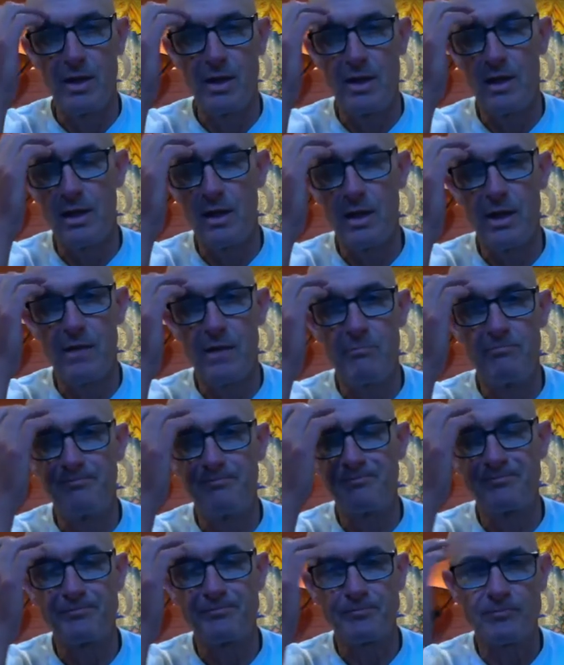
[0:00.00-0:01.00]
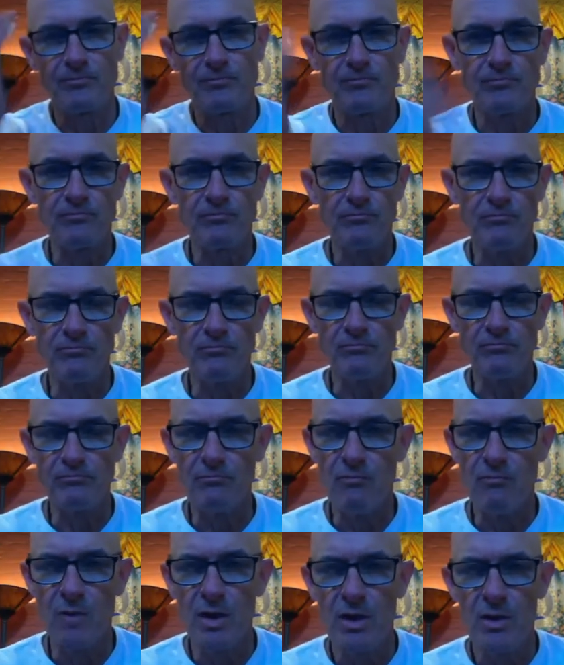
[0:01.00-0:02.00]

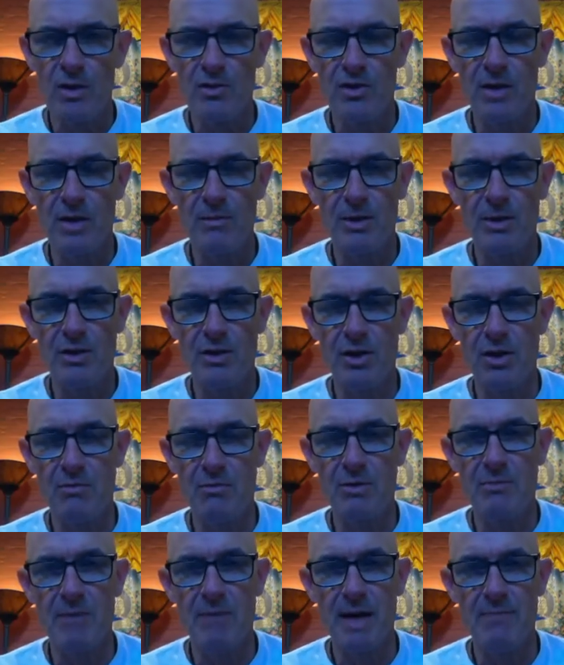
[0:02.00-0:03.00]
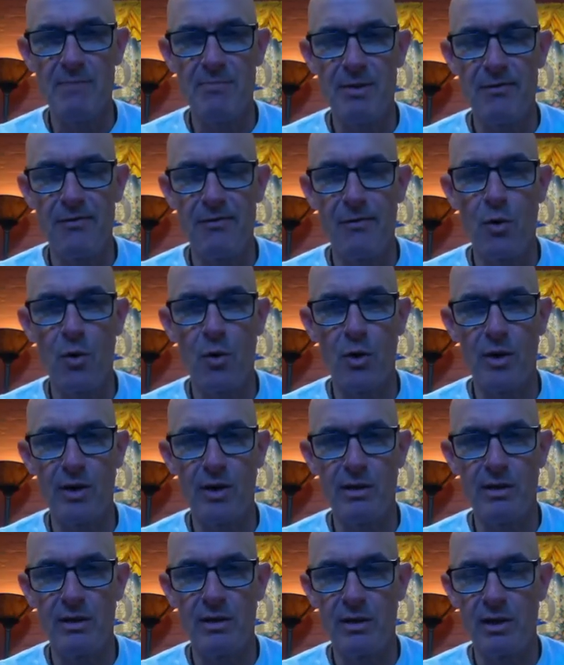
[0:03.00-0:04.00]
Some of the terms might be
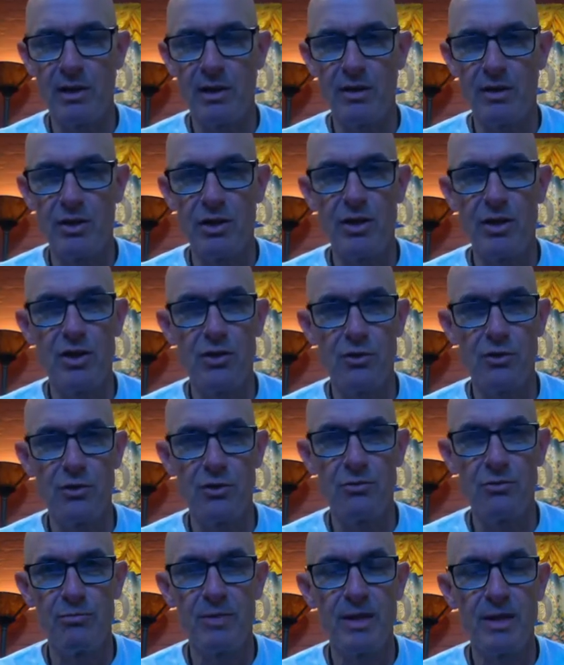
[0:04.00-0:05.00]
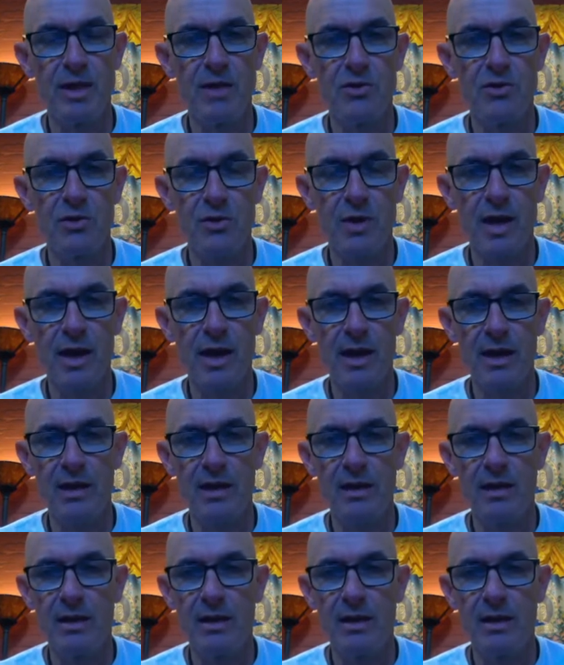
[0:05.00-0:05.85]
foreign to you, but that's okay.